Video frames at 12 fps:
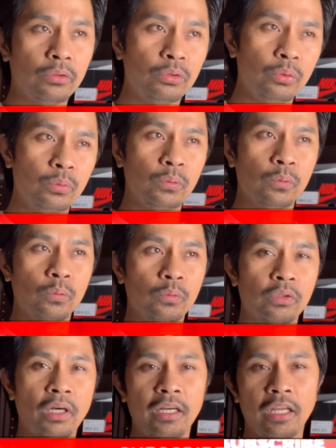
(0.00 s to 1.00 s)
to
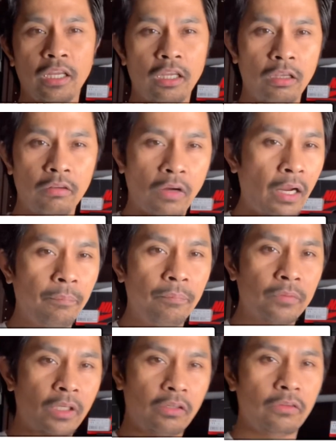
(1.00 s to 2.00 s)
$35,
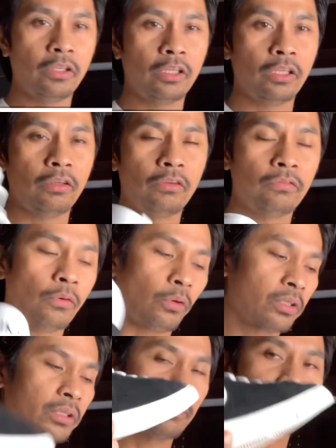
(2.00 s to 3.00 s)

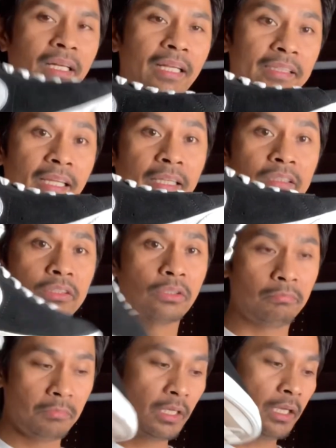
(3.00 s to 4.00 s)
$34, something like that. So
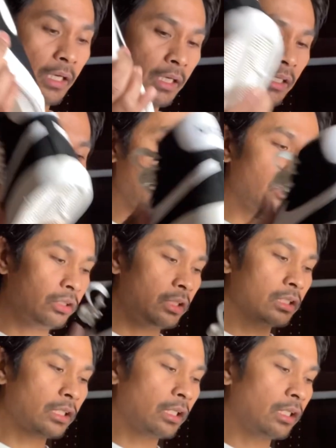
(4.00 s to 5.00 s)
another good
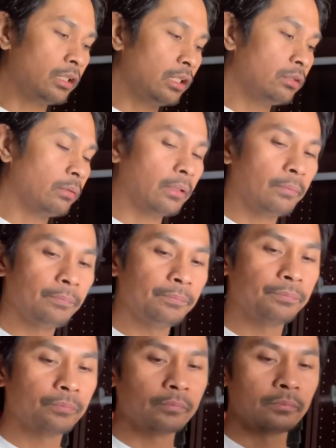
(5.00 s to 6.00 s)
discount on this one.
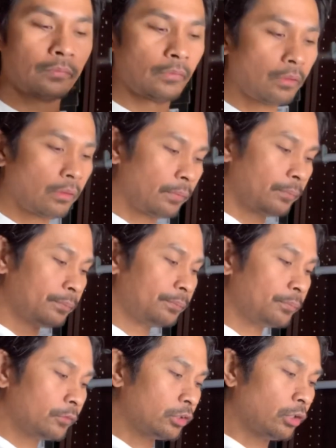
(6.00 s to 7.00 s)

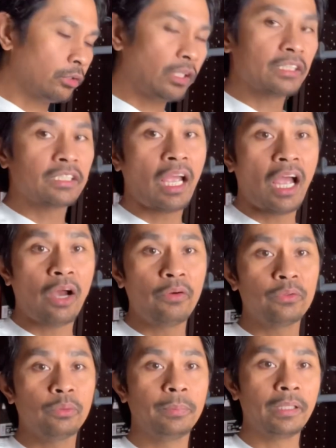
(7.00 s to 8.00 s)
So that's how
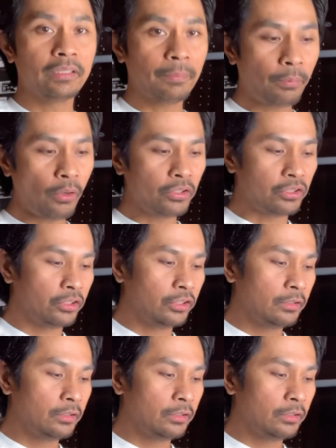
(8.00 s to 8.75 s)
you build the points.